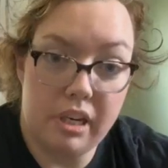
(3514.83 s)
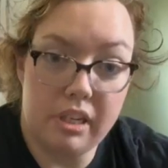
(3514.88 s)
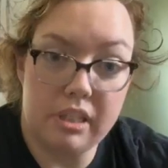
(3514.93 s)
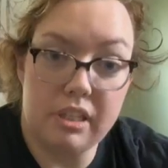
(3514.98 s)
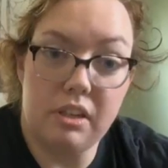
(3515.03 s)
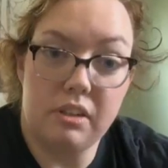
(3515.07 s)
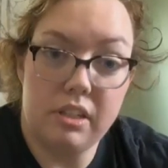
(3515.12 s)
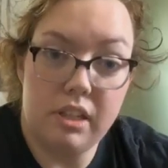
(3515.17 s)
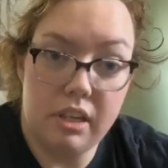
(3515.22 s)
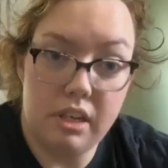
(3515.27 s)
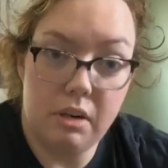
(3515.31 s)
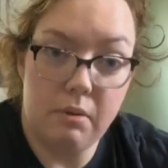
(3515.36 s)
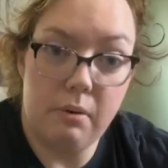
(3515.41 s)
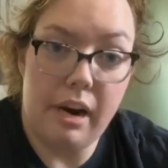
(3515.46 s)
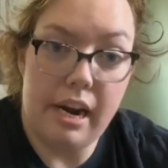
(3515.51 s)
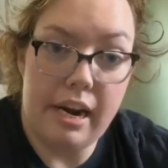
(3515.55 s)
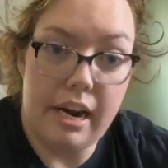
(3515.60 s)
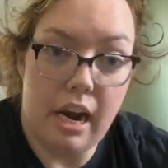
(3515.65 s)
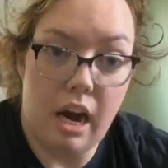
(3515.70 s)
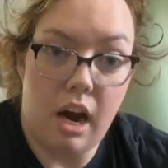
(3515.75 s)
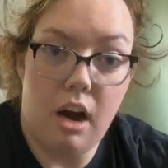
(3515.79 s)
Because I'll tell you
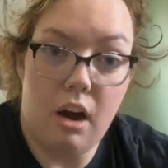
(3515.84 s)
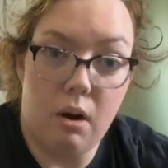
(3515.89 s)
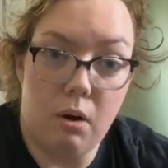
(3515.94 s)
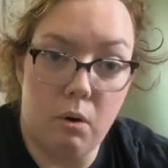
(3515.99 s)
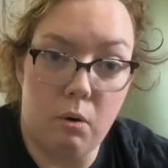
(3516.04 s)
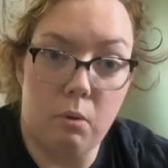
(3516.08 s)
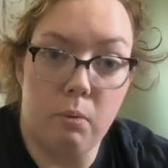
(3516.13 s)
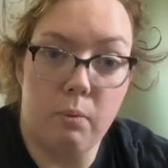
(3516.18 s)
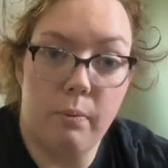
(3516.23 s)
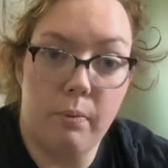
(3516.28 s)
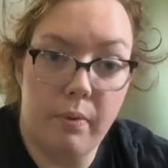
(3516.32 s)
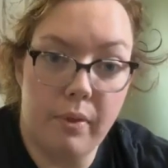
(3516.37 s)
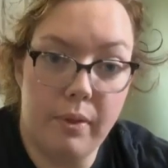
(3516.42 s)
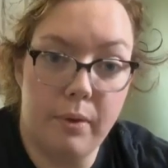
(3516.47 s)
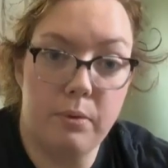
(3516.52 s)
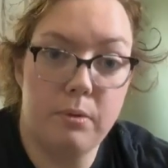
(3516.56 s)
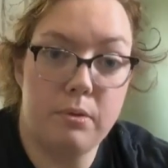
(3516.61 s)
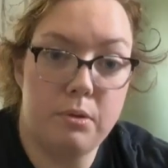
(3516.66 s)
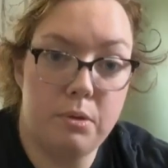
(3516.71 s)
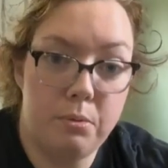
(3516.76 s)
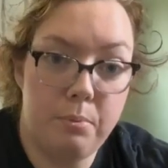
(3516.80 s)
right now,
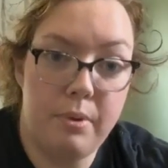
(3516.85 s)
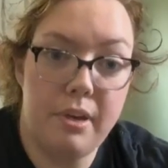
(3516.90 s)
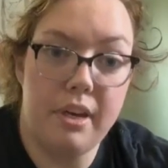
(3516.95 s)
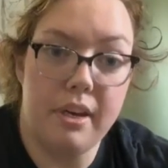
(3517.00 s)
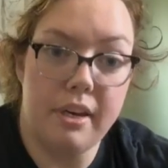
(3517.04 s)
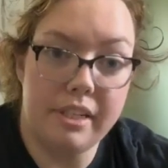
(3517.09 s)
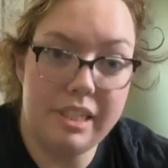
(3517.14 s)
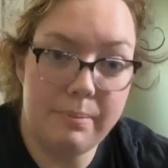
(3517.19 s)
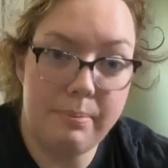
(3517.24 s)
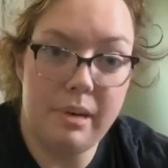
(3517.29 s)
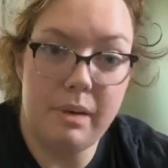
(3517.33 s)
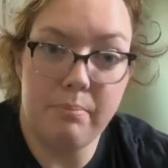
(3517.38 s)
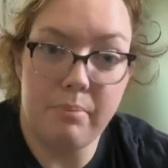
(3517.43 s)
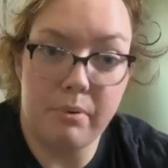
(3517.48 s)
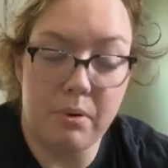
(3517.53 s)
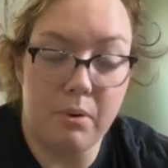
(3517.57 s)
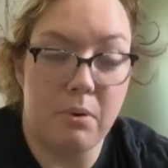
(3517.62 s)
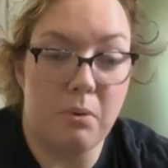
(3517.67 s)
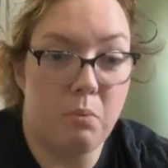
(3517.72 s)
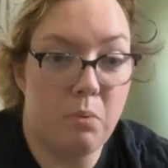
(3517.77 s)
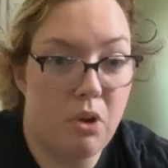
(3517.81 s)
those UPS
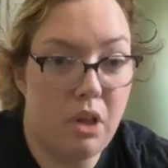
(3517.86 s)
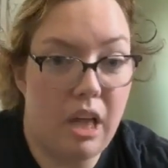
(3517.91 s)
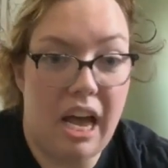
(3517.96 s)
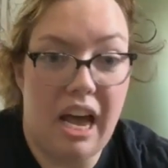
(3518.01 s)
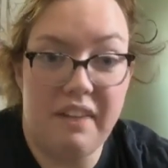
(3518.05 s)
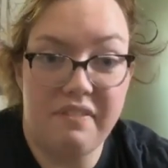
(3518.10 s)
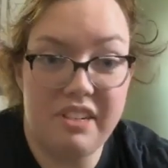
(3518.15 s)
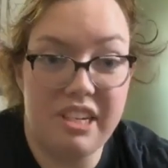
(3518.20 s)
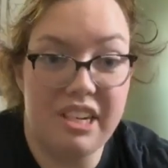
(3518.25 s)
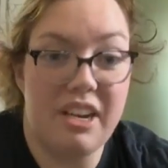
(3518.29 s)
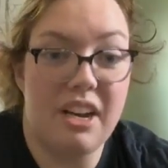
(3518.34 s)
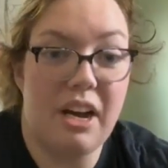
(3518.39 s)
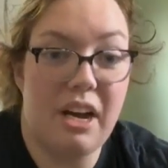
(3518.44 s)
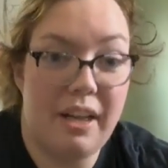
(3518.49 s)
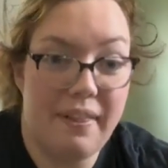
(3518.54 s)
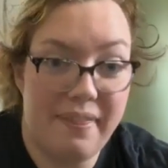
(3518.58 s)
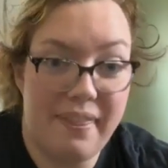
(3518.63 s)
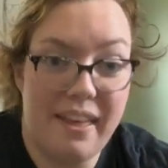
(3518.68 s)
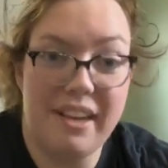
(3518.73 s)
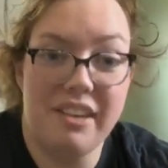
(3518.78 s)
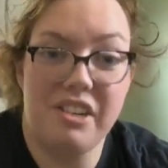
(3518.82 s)
people will have to
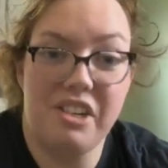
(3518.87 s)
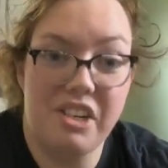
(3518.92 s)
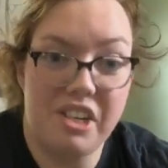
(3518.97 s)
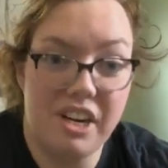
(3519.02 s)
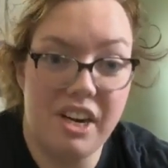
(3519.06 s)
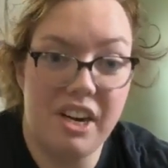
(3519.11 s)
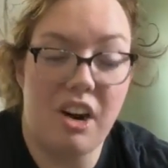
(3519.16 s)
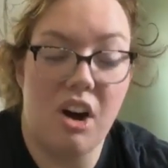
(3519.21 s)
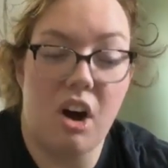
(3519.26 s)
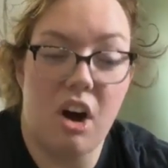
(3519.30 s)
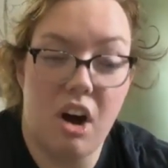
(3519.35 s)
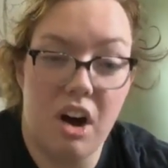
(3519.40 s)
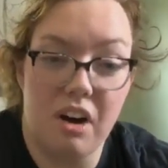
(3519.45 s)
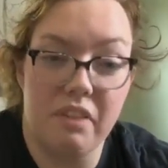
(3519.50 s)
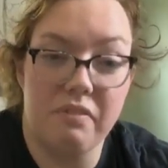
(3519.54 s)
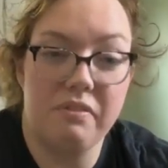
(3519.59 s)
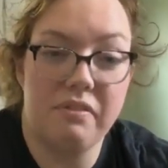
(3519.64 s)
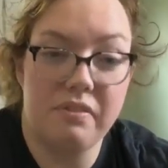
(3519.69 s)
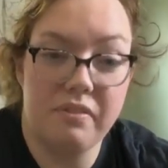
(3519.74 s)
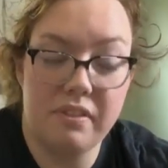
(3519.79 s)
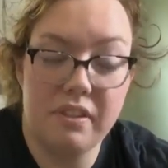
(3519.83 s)
cut that shit
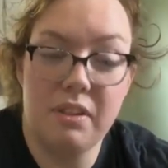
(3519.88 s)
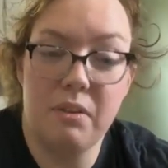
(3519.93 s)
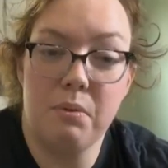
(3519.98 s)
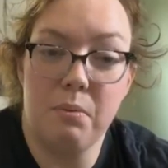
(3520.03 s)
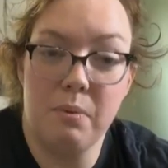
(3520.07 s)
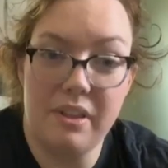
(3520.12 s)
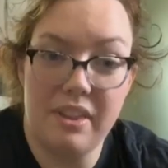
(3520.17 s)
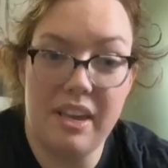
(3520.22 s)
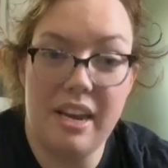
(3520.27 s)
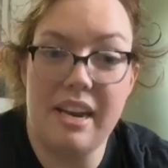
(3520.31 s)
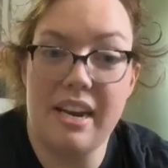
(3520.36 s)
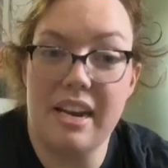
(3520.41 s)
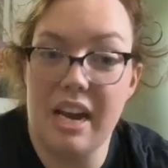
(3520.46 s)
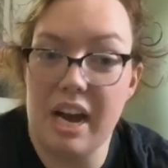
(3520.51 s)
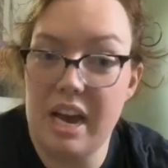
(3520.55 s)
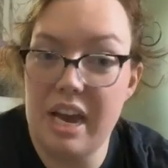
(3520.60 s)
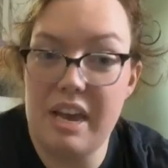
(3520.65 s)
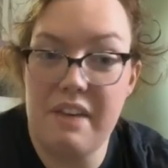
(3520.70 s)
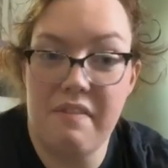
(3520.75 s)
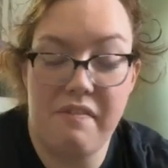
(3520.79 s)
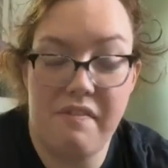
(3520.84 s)
off with a
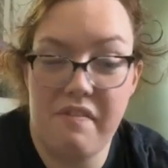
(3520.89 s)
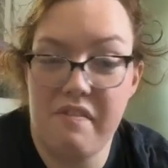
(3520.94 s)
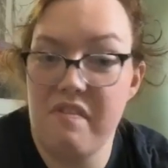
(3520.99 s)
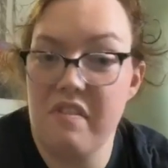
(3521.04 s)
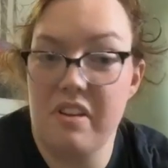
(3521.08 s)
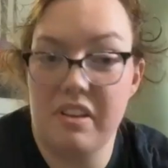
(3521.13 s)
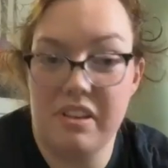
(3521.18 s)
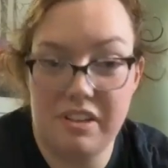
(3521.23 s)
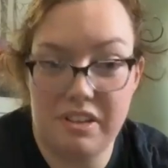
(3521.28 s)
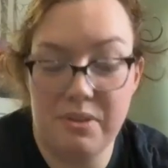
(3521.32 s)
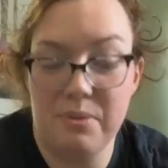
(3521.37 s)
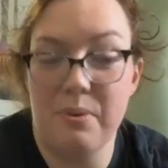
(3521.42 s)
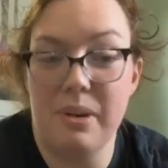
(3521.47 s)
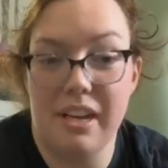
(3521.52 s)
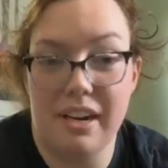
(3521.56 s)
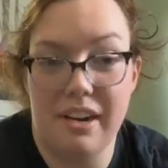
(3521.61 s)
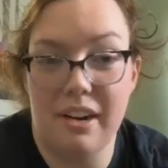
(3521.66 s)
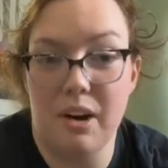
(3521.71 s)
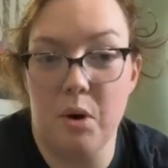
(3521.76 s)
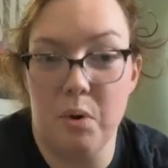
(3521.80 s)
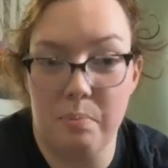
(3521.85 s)
knife to
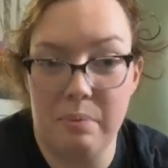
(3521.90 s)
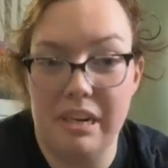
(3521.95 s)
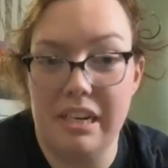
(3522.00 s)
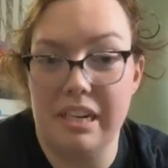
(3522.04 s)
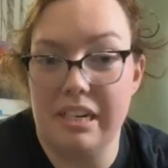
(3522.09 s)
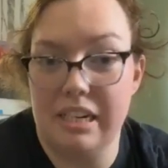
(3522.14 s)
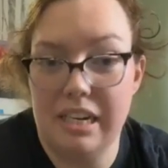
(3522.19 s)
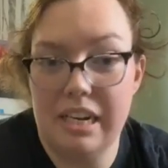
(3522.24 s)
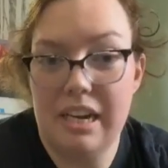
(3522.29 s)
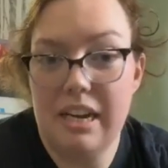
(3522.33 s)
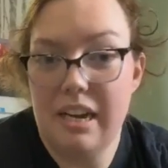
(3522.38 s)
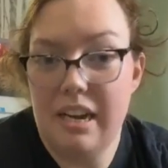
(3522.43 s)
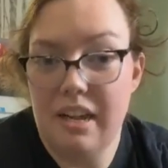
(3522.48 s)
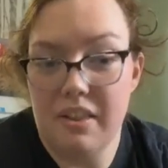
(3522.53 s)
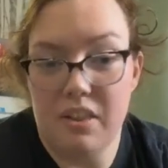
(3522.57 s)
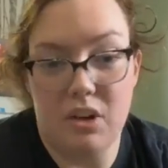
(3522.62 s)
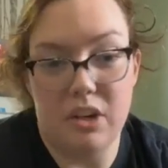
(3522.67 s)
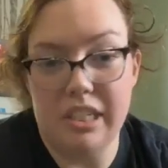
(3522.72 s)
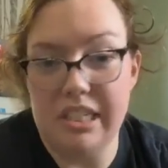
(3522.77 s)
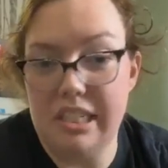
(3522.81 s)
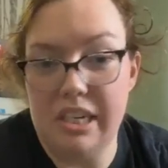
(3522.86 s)
get it open.
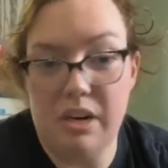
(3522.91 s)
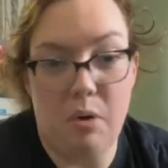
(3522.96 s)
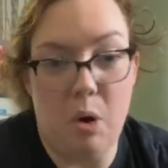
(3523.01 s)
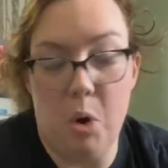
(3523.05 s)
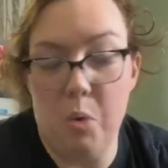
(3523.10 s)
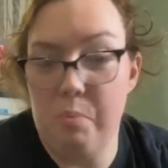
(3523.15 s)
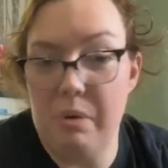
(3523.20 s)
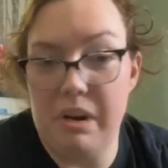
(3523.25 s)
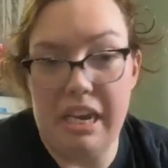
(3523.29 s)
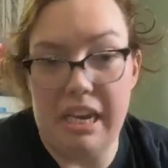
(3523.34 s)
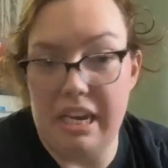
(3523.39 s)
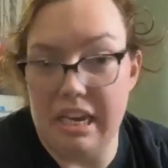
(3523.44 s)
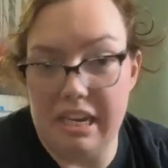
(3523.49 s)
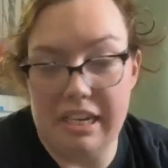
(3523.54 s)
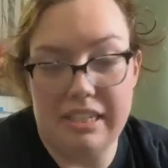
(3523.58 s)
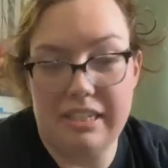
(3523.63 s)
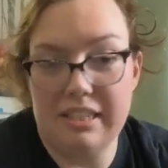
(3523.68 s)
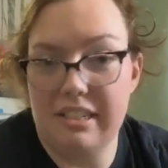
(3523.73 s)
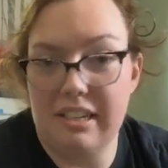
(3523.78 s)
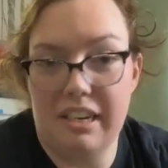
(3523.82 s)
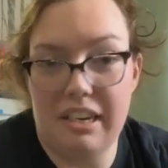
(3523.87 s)
There is no opening
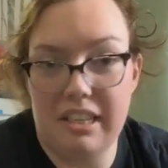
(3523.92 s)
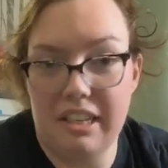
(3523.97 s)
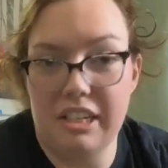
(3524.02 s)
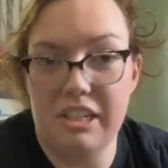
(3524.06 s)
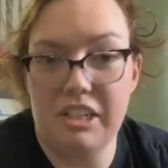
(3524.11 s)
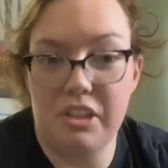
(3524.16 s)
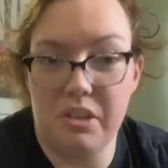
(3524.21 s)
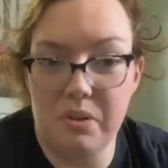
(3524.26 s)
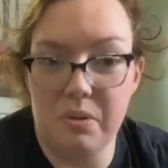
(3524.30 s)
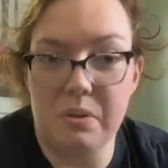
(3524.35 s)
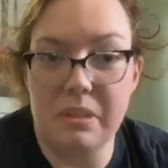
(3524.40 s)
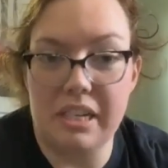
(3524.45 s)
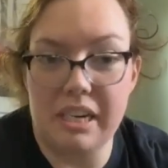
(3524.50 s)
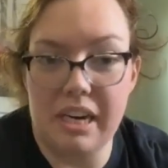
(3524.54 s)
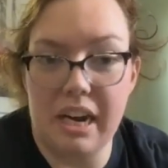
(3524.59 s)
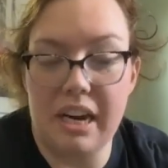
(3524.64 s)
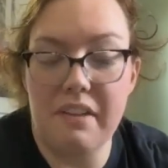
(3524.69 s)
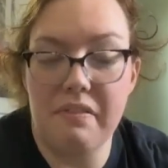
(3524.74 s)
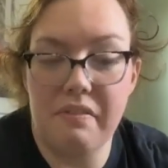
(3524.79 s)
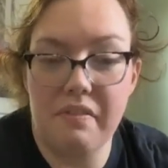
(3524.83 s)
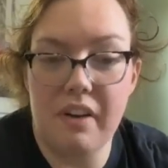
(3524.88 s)
it unless you use a
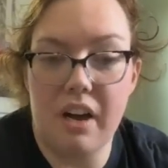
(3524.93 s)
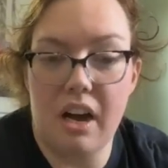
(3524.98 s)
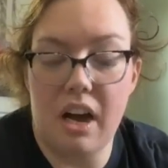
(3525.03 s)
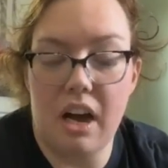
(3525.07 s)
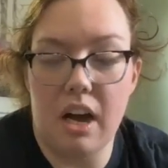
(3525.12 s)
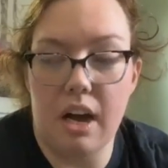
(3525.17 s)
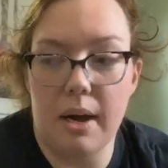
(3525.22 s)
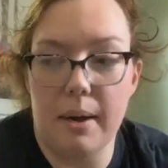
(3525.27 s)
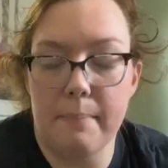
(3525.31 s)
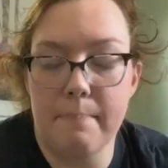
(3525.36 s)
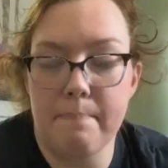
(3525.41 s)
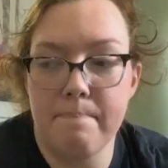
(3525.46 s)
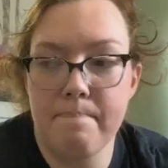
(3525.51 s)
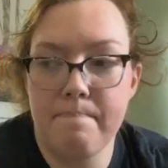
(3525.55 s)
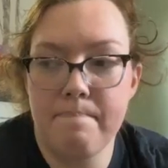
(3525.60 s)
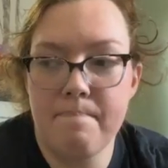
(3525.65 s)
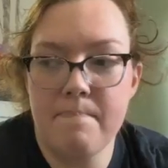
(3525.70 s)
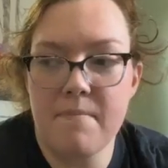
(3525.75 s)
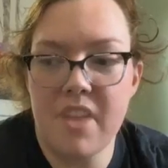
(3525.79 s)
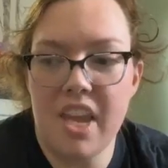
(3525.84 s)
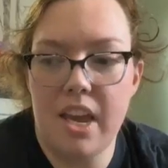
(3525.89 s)
knife. Um,
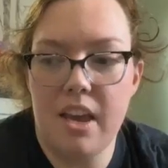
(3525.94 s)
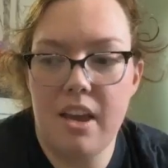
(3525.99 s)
